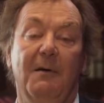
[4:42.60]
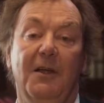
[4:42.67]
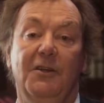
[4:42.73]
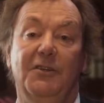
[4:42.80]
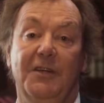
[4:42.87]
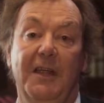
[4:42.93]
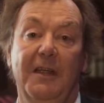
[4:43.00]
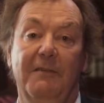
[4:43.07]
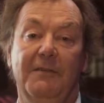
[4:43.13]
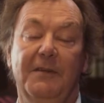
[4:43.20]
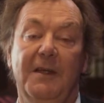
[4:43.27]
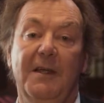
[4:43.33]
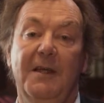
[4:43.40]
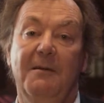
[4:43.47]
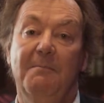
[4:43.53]
achieved
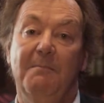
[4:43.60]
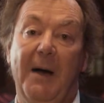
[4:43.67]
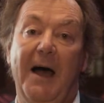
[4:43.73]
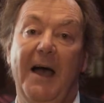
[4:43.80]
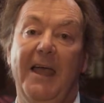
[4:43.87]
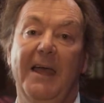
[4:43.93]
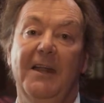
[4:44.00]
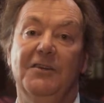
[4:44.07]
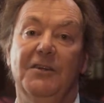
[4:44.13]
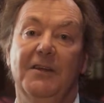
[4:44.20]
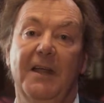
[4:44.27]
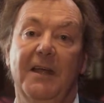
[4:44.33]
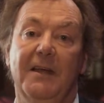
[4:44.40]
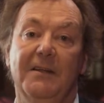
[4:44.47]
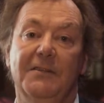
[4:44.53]
by
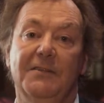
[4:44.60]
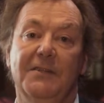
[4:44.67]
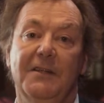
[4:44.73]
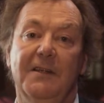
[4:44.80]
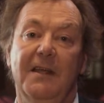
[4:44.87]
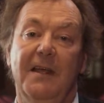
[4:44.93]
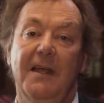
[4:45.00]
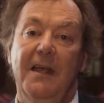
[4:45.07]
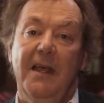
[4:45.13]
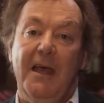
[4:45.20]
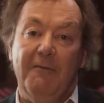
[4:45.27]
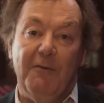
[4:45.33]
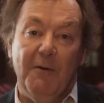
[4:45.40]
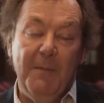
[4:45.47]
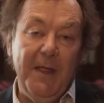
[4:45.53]
engineers.
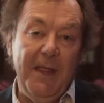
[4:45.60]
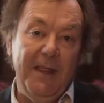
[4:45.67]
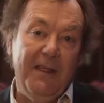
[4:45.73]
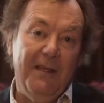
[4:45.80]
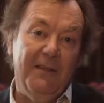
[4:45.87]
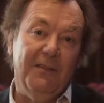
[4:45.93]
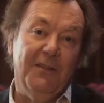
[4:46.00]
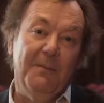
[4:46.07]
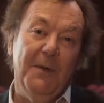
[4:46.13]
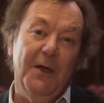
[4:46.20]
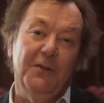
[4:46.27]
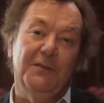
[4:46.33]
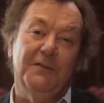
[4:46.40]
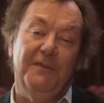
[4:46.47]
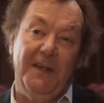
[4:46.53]
And for me, the
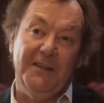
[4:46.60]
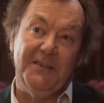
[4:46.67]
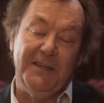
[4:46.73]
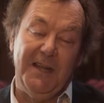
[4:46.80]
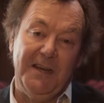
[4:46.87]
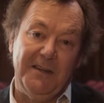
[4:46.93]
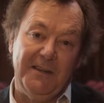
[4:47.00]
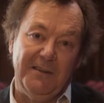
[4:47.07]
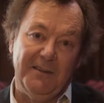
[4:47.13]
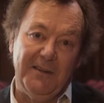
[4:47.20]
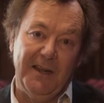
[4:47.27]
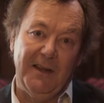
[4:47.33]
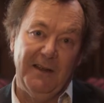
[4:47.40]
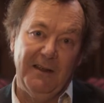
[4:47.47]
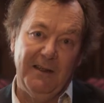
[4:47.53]
most fascinating
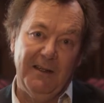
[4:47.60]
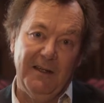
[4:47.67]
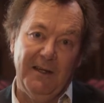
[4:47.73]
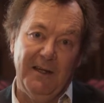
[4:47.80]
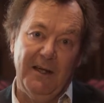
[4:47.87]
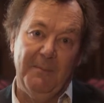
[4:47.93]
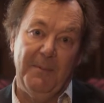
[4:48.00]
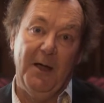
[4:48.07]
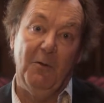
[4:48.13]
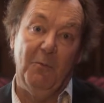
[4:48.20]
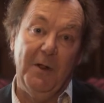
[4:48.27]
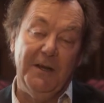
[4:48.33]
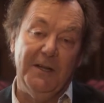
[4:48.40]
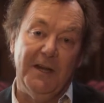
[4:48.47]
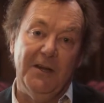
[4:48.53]
thing about
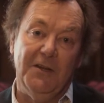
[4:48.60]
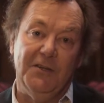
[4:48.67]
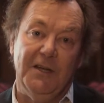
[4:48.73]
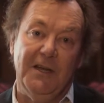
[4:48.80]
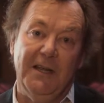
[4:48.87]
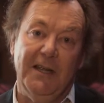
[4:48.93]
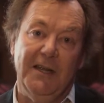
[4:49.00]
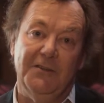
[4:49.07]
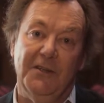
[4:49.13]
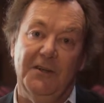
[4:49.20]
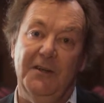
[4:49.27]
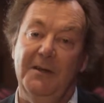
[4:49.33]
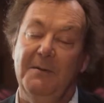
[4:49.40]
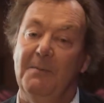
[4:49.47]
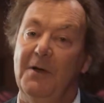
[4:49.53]
wind energy is
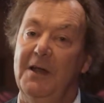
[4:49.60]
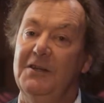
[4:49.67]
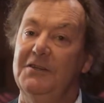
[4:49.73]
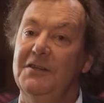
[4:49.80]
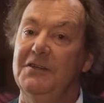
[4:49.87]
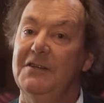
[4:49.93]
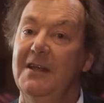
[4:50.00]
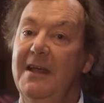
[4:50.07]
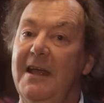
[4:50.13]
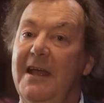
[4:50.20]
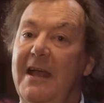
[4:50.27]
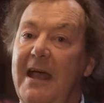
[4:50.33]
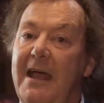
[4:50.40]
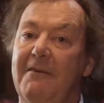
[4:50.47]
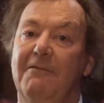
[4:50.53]
that it embraces
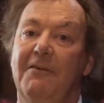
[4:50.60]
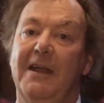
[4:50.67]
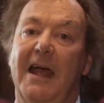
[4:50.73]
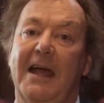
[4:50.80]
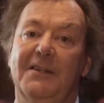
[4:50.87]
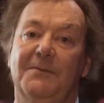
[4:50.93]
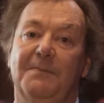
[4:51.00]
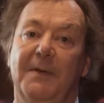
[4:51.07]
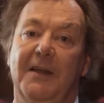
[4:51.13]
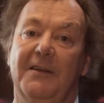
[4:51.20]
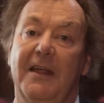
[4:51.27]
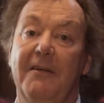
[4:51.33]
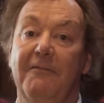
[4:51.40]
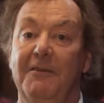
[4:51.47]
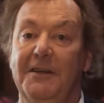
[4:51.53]
every
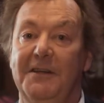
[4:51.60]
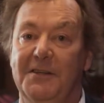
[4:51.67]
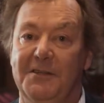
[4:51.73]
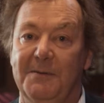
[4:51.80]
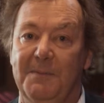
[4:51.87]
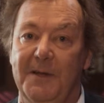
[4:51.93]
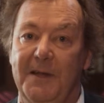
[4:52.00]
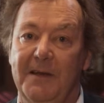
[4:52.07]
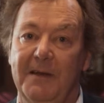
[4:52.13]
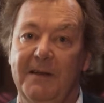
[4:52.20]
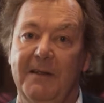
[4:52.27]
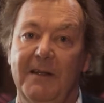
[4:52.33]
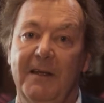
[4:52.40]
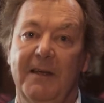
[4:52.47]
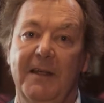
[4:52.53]
aspect, every discipline
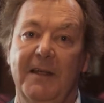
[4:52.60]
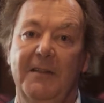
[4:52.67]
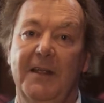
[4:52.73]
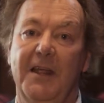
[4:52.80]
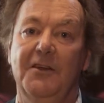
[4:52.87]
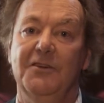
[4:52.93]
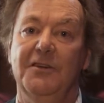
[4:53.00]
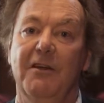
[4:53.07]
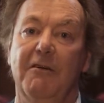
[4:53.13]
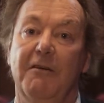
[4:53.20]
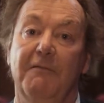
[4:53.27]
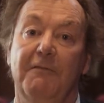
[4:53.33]
in the engineering